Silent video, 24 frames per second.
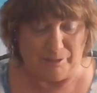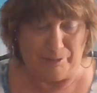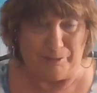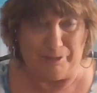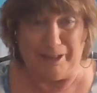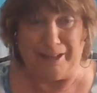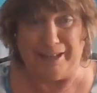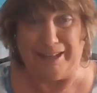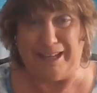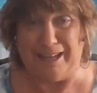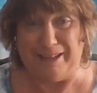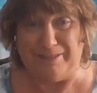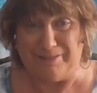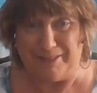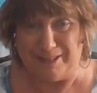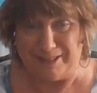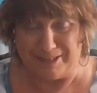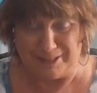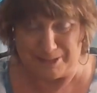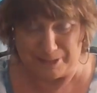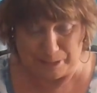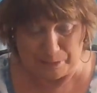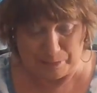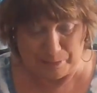I want to keep
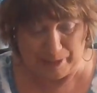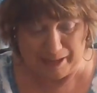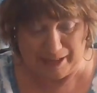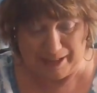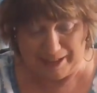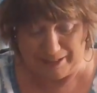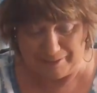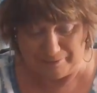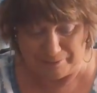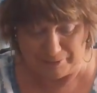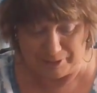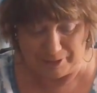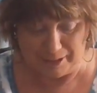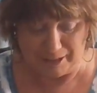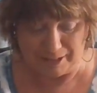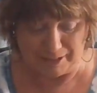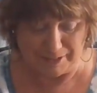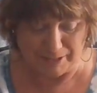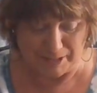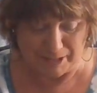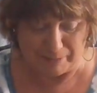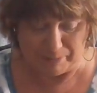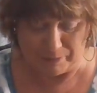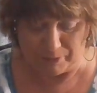this so bad for
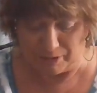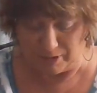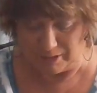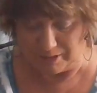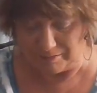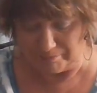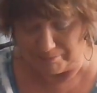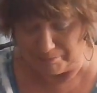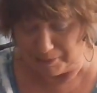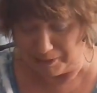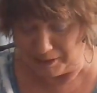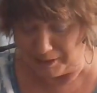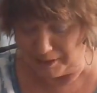next summer,